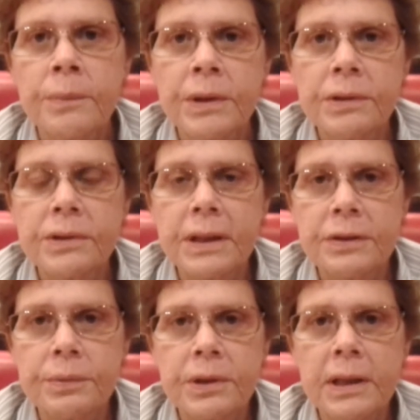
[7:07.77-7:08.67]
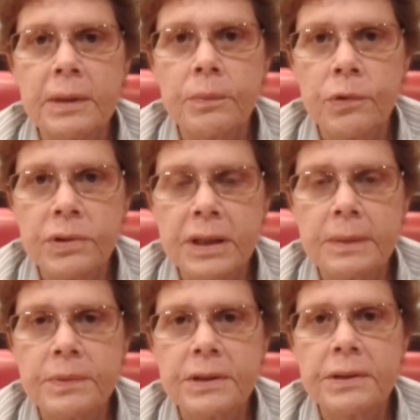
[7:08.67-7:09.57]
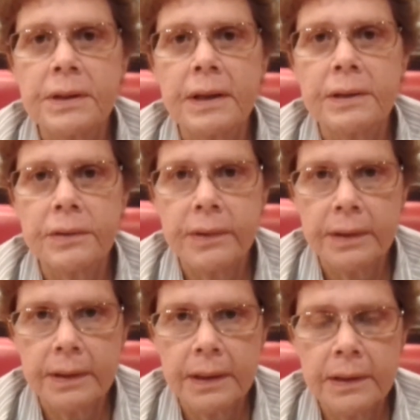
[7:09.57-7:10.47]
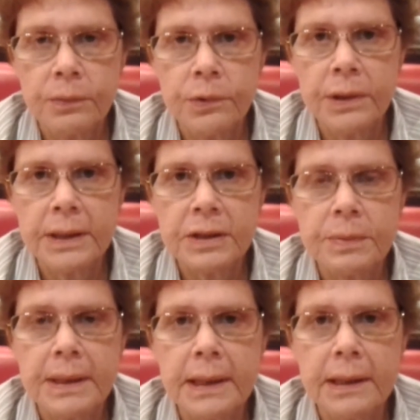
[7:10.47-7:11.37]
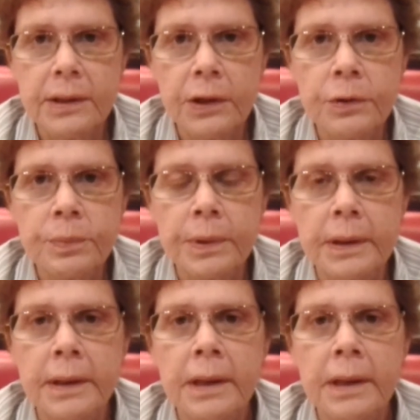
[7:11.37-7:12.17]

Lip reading: because that's when you get more sepsis, and that's when the wound has to be cut open.